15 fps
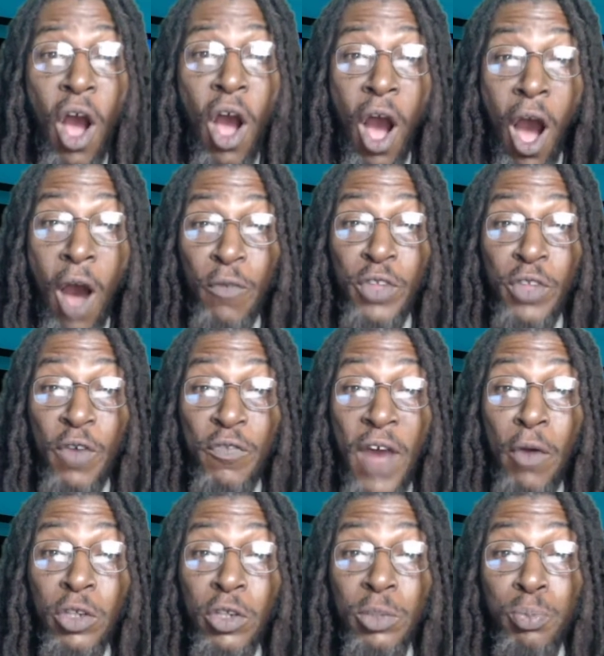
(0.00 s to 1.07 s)
of the
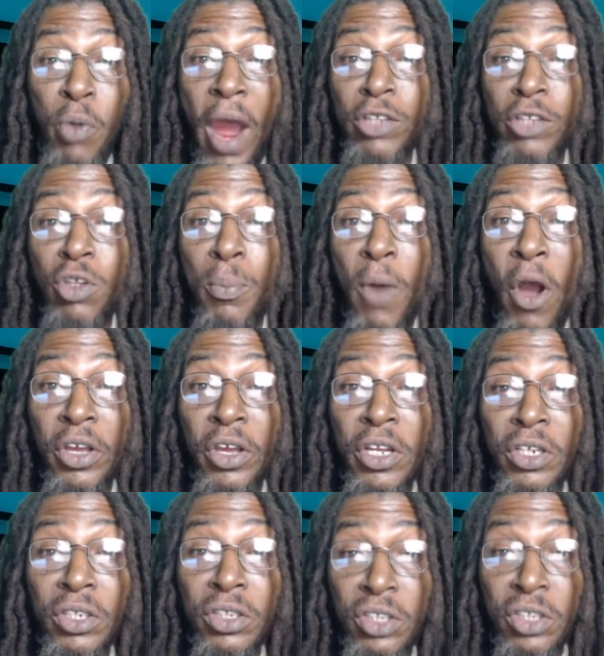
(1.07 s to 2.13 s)
virus prior to
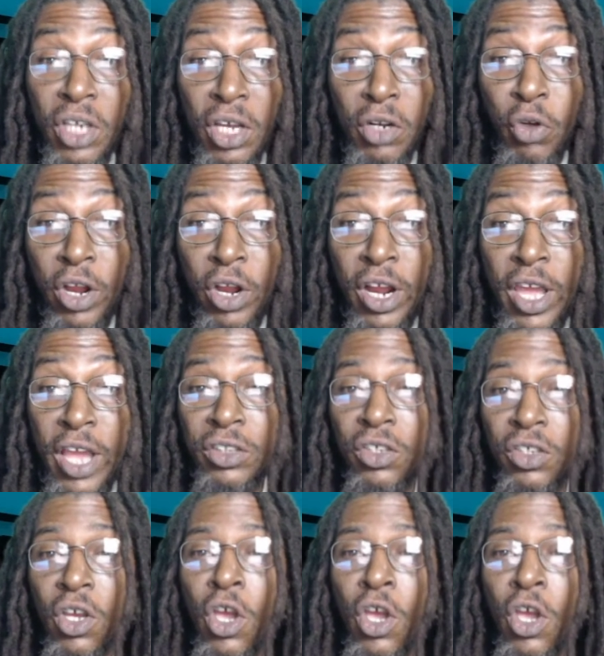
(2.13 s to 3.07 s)
marketing release.